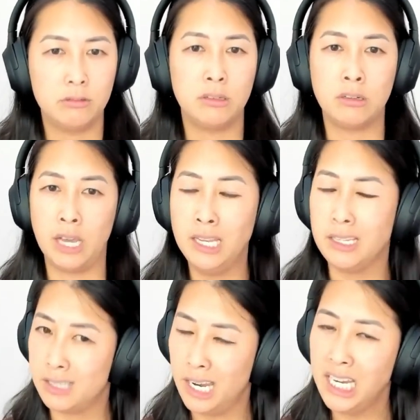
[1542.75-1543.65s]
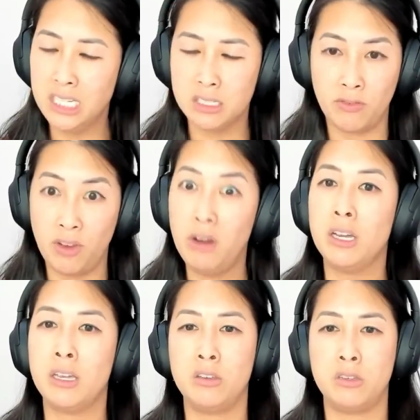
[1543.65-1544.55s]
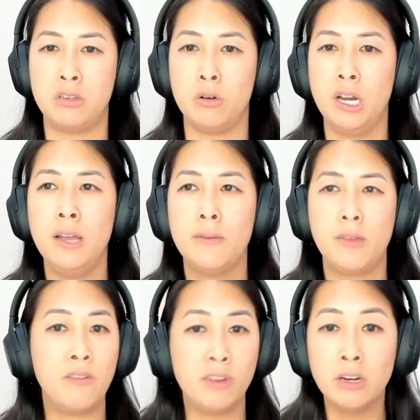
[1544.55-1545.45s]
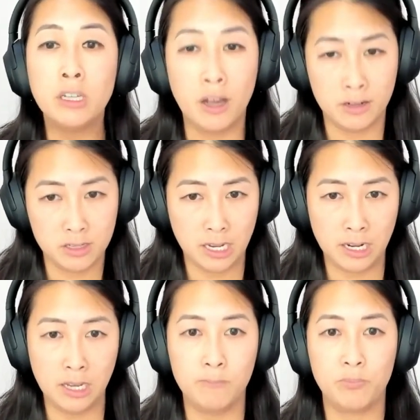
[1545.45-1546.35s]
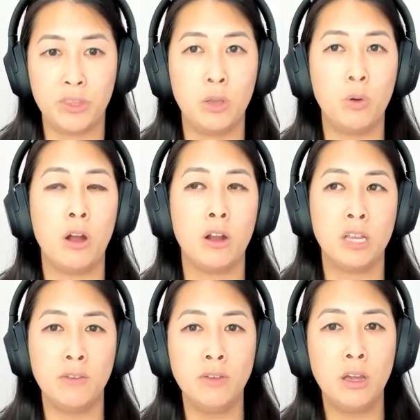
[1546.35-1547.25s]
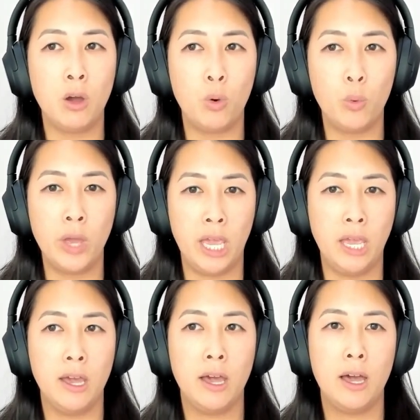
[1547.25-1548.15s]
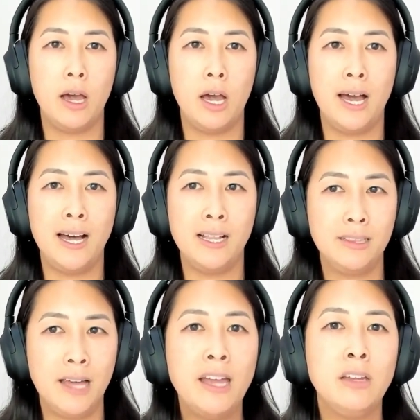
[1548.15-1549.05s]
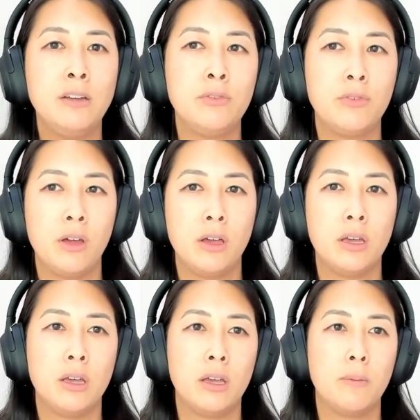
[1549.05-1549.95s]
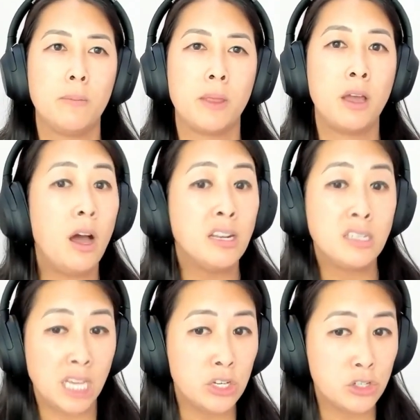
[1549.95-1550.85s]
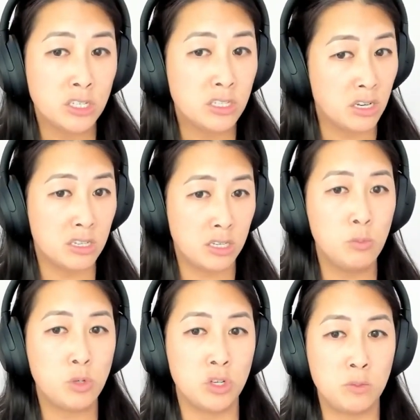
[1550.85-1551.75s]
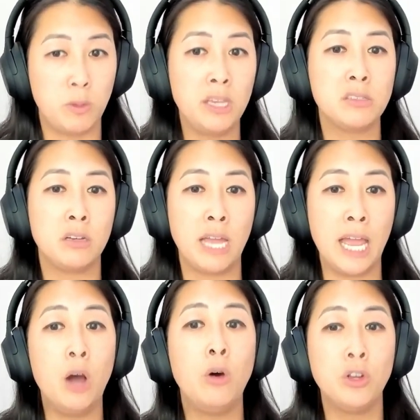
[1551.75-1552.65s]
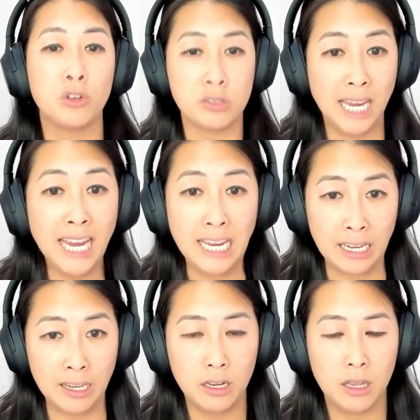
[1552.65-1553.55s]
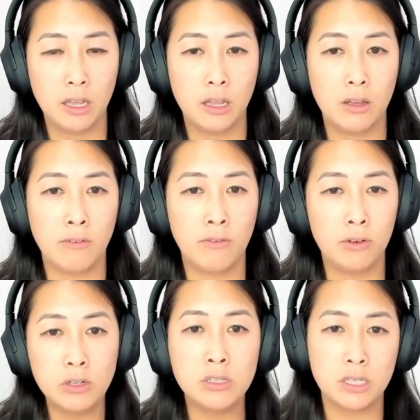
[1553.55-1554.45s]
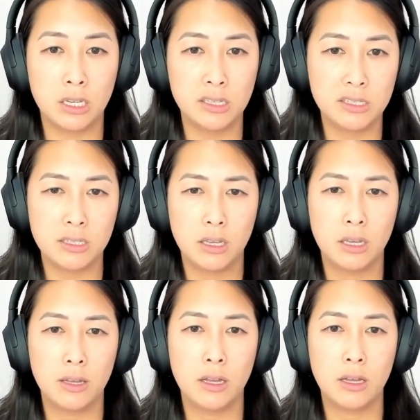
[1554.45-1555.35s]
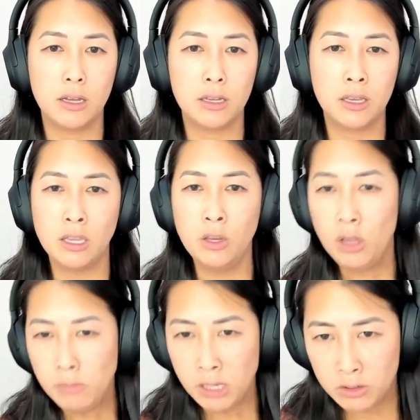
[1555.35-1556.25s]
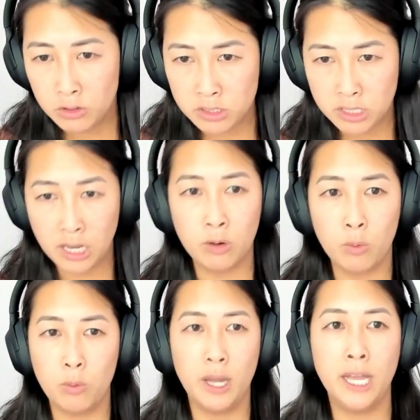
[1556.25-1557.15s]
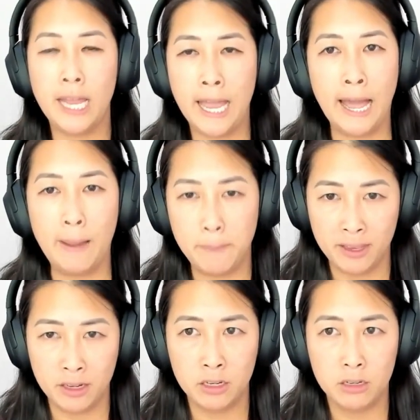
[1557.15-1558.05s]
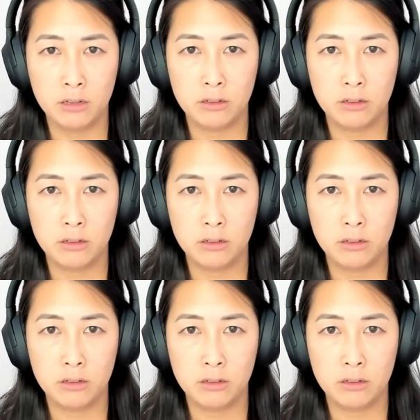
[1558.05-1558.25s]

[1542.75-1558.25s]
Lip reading: Okay, the second is very accusatory and very condescending. You are giving away a lot of connotations and assumptions based on how you're saying it, versus, can you help me understand what happened?